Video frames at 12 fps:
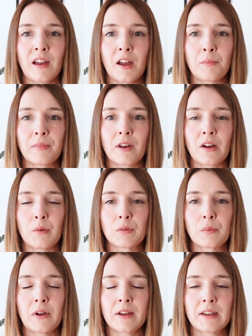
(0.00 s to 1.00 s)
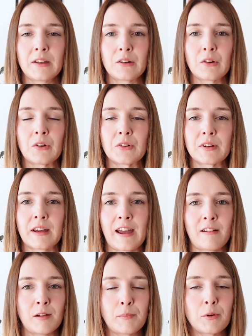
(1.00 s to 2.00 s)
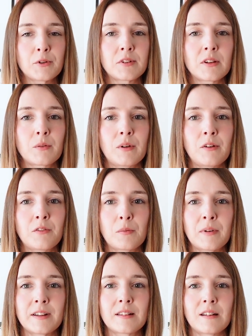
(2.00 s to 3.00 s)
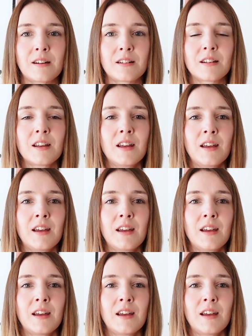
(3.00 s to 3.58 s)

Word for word: um, that I was working on a Harry Potter quilt for my son.